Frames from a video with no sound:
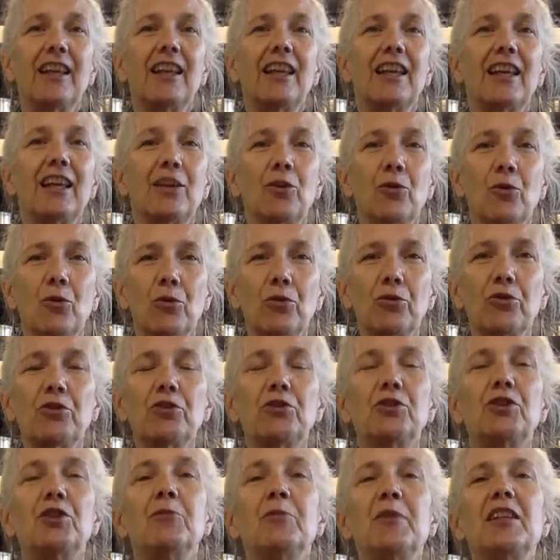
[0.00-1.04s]
in order
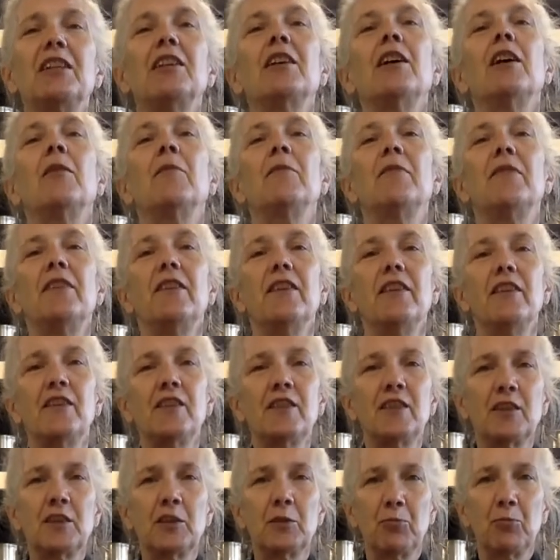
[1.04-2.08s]
to become
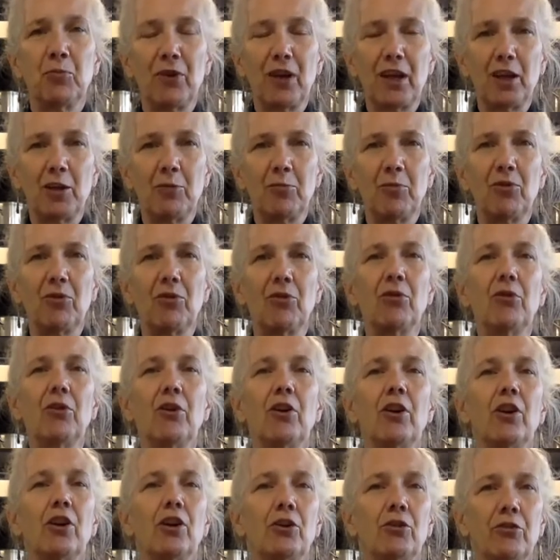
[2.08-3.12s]
this spreadable,
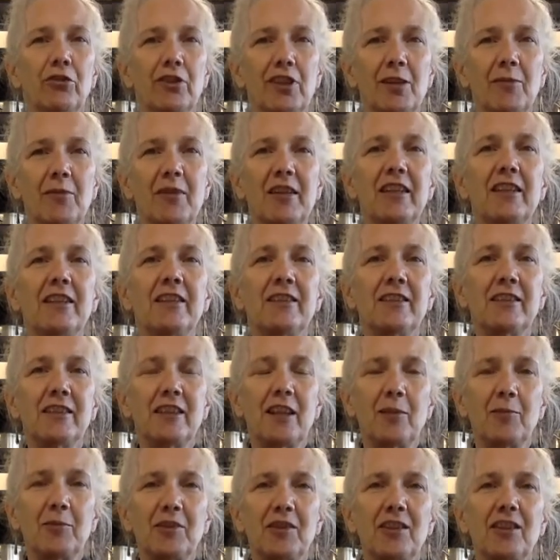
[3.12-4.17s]
creamy
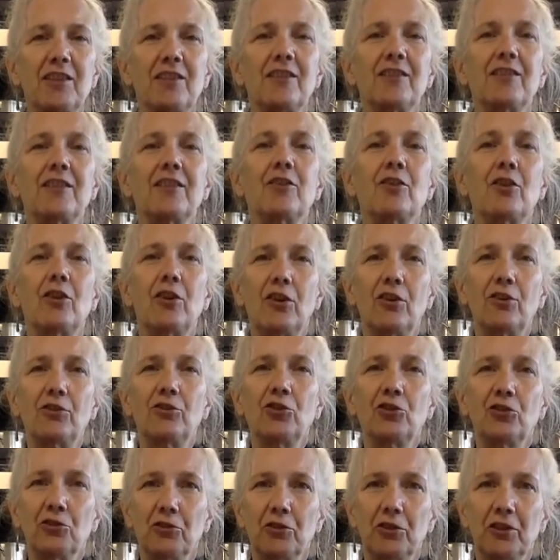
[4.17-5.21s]
substance called
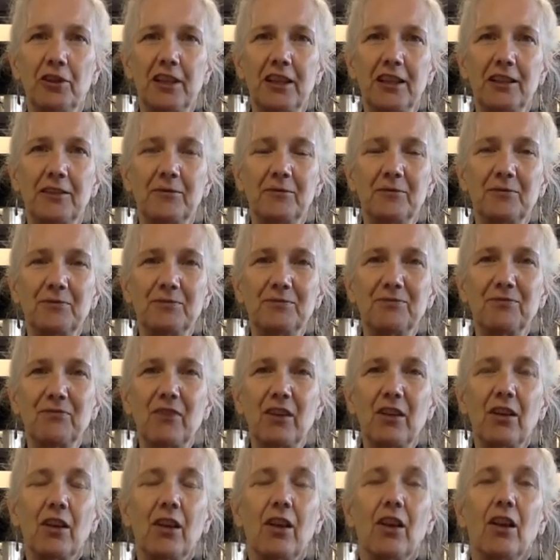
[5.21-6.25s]
shortening.
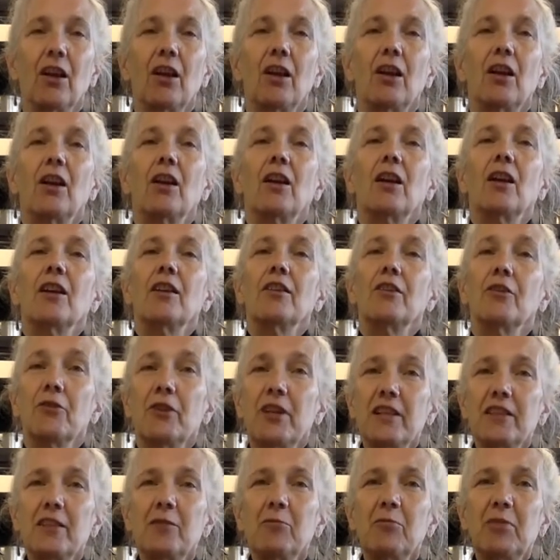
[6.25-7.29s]
The
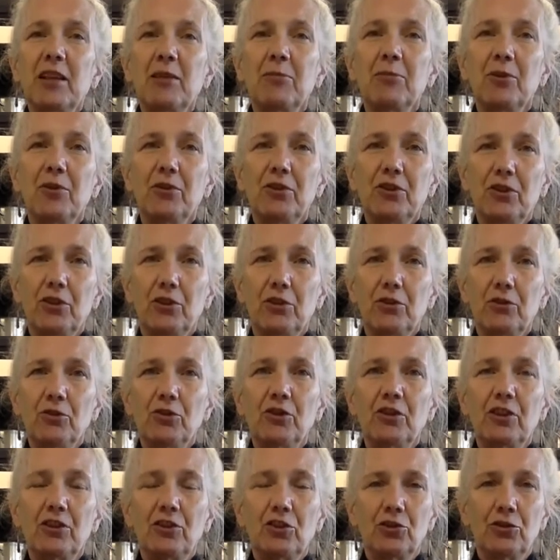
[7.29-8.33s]
reason people
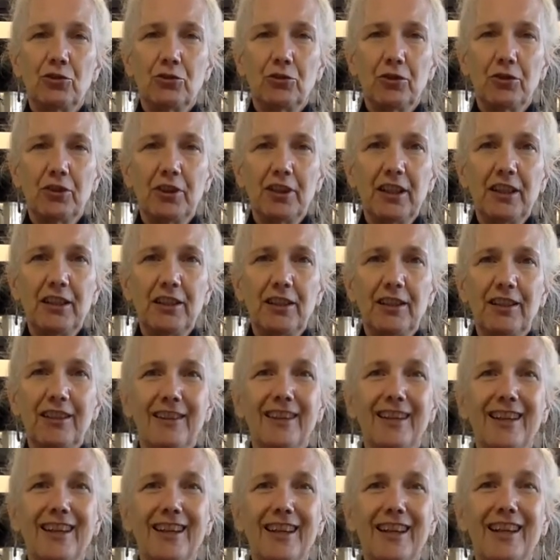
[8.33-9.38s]
use shortening
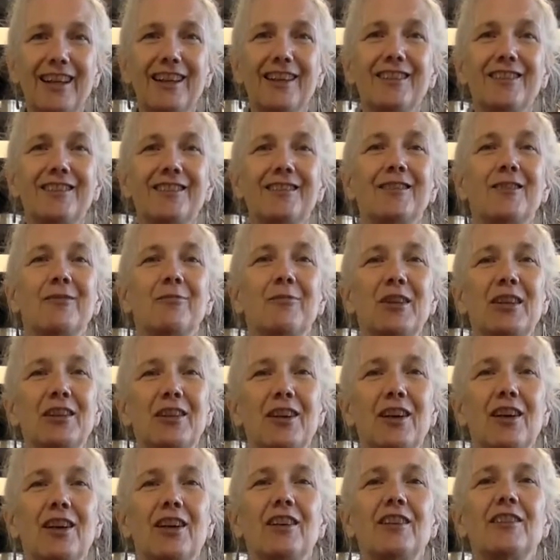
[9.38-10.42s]
is
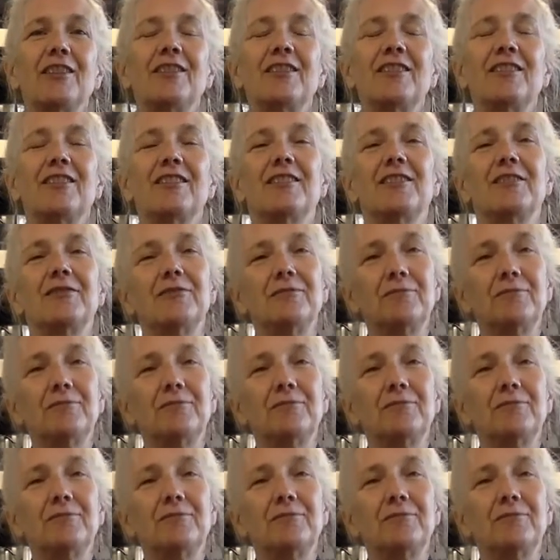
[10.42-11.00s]
because